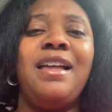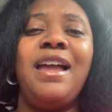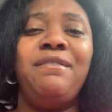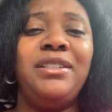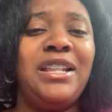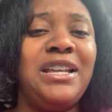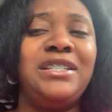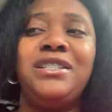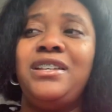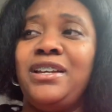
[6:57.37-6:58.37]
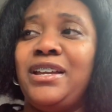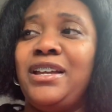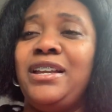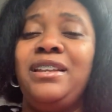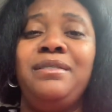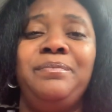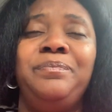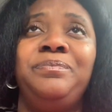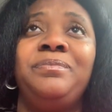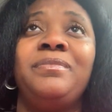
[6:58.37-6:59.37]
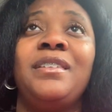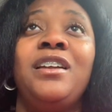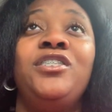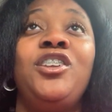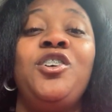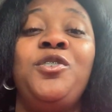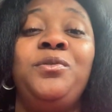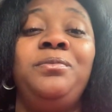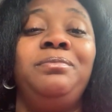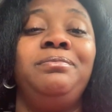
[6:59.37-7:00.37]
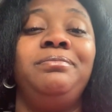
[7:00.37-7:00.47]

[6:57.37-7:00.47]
everything's good. So